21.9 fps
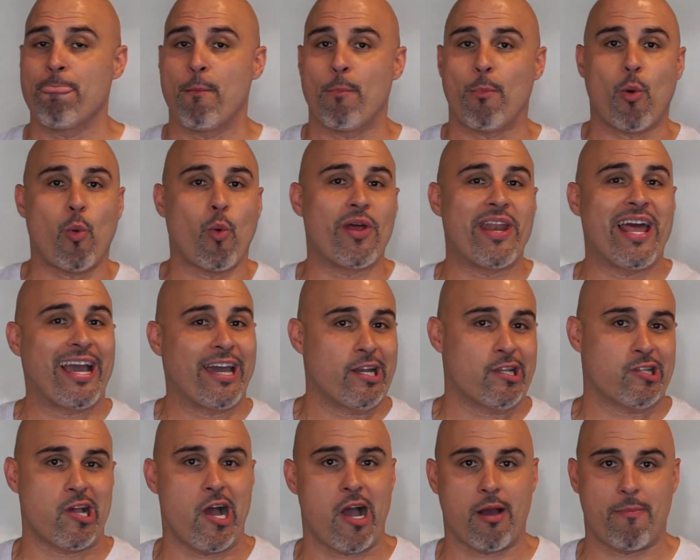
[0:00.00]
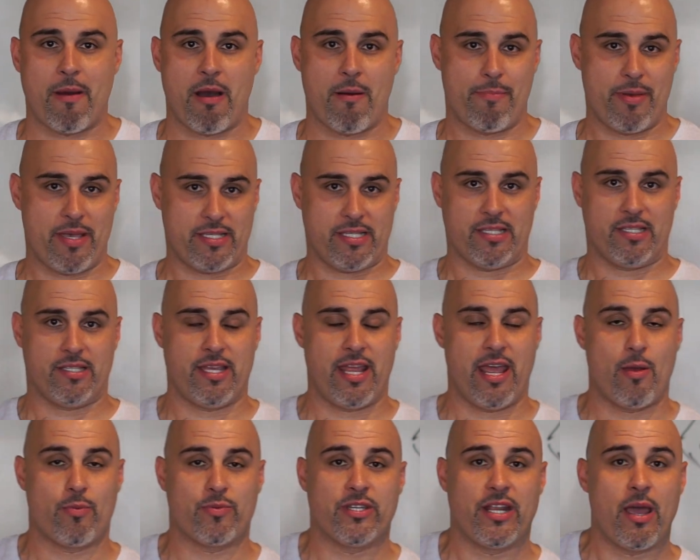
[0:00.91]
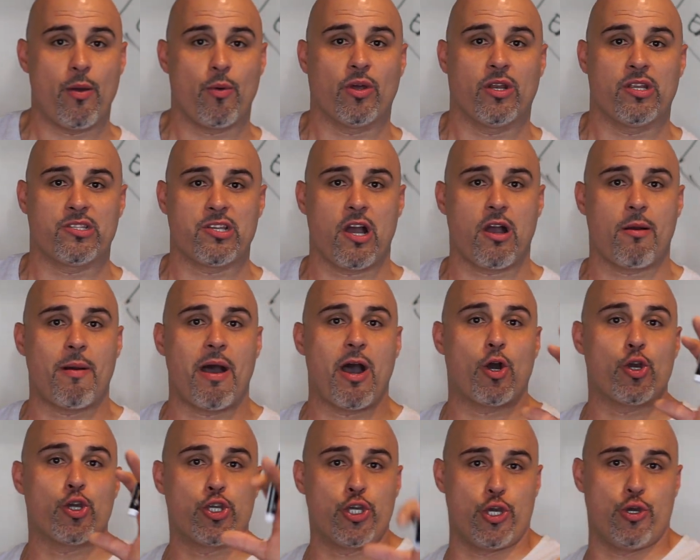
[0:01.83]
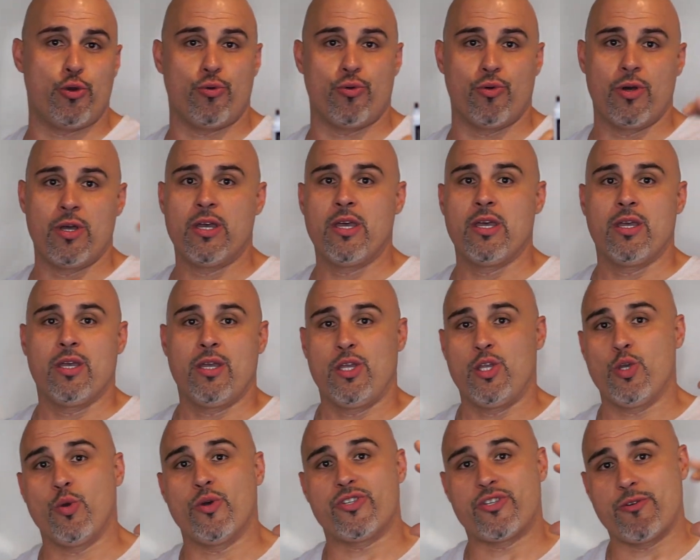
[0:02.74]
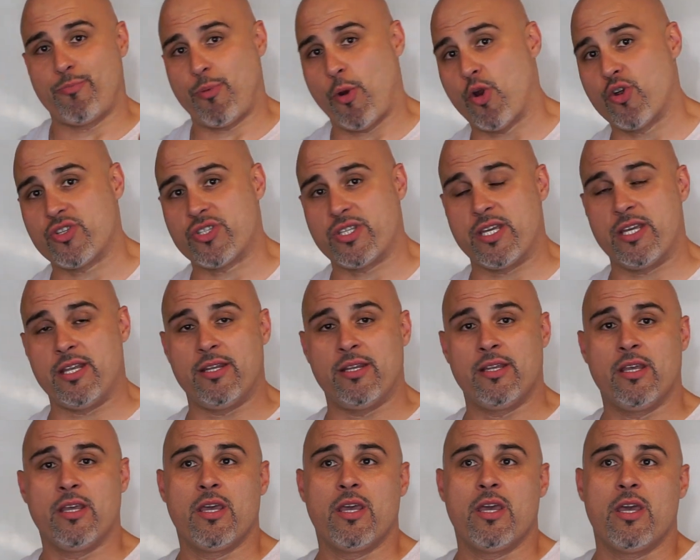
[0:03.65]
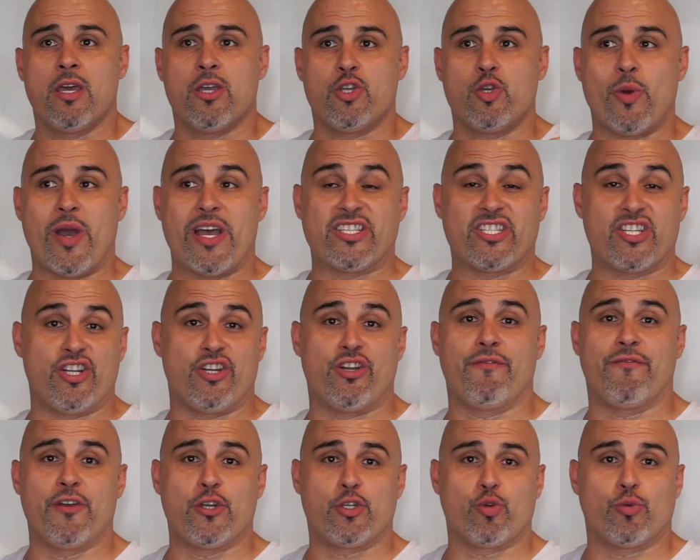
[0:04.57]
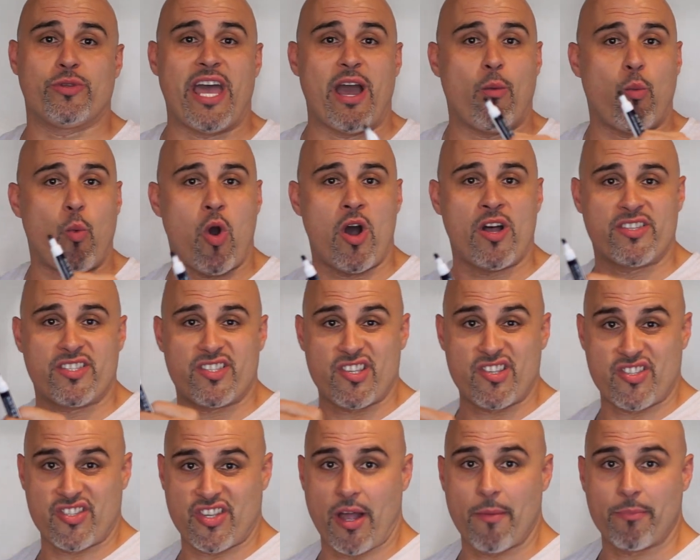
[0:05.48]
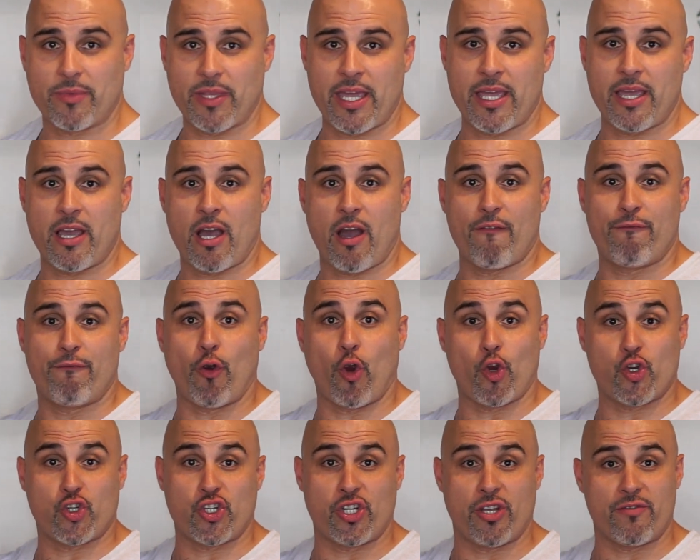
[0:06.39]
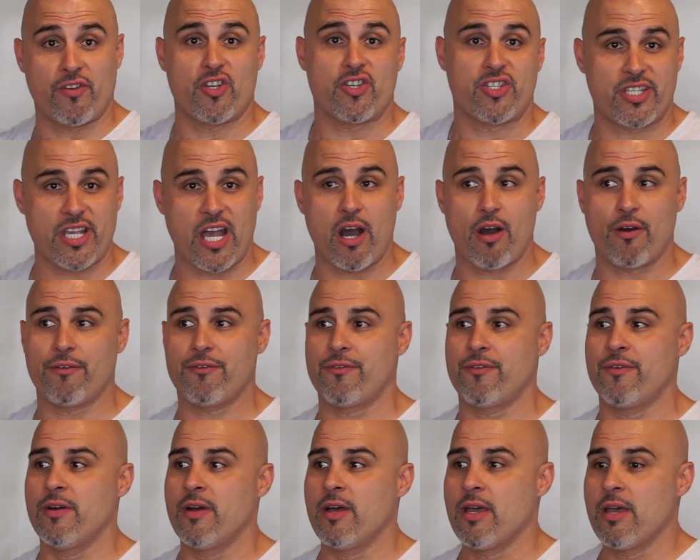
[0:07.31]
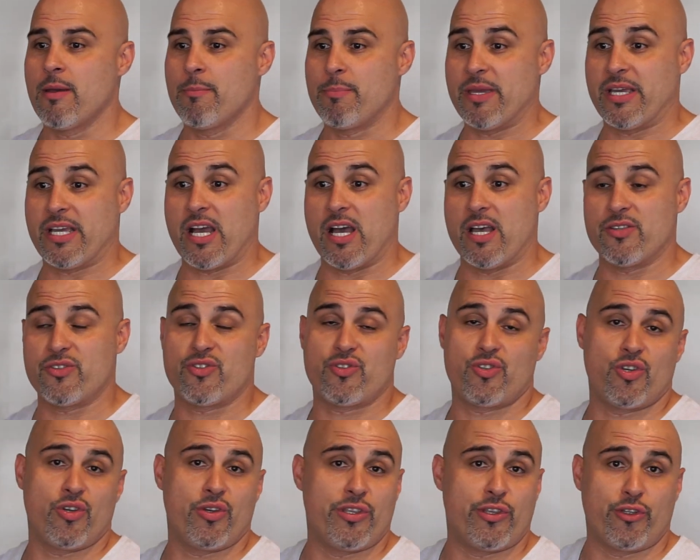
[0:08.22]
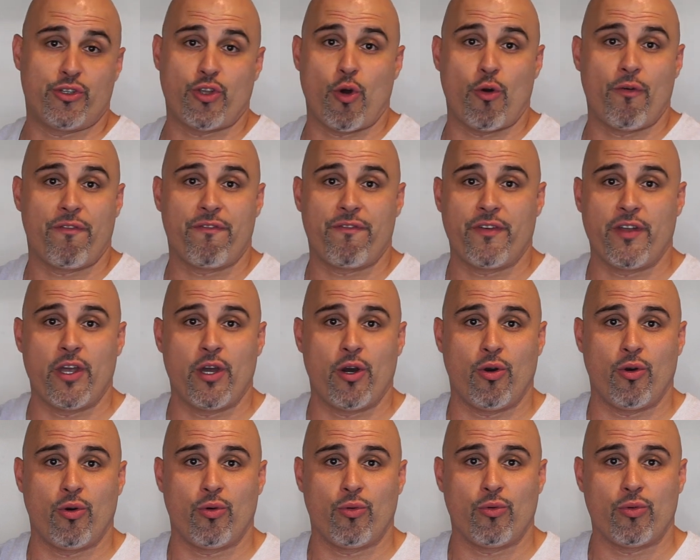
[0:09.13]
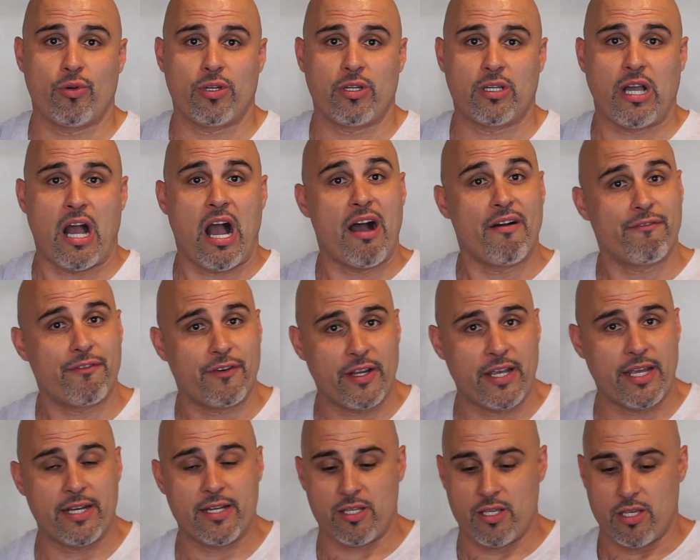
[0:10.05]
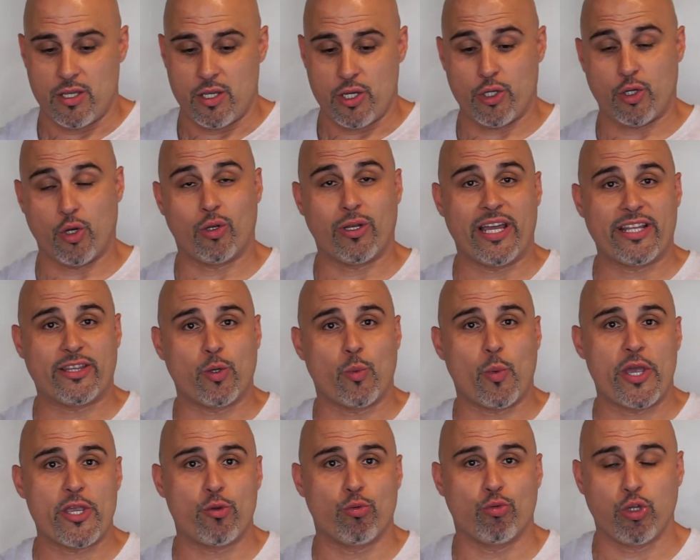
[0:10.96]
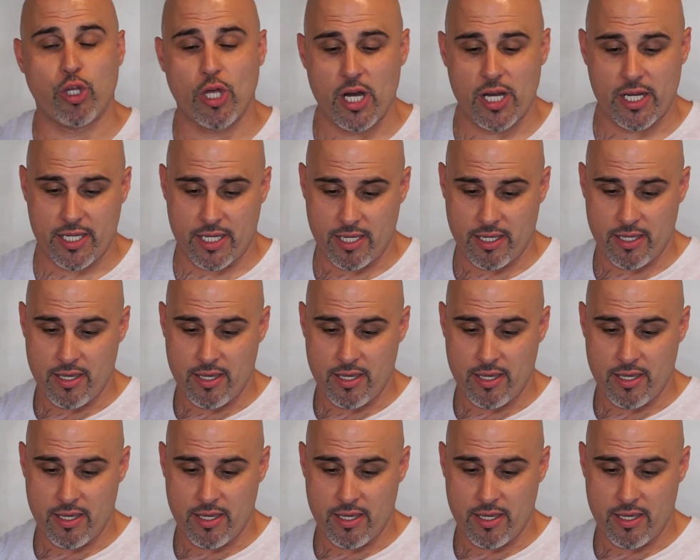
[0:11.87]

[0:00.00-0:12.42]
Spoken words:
but we're not going to talk about business today. Today we're going to talk about you. You as a person, you as an individual that wants something, a version of yourself, because you either don't feel confident, you don't like the way you look,